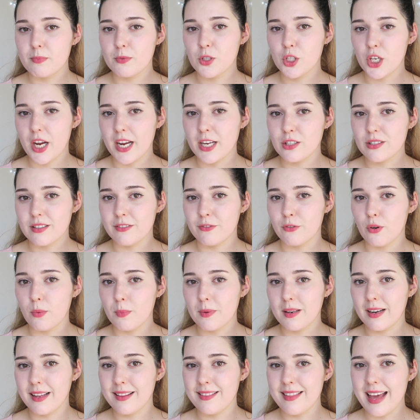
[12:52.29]
change the
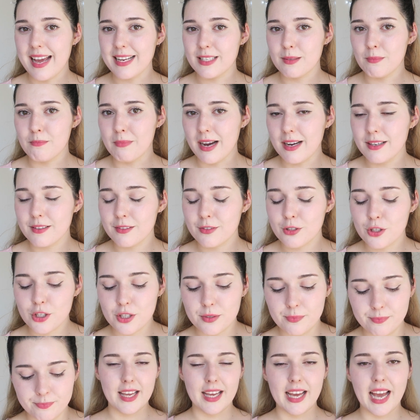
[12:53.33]
formula that much.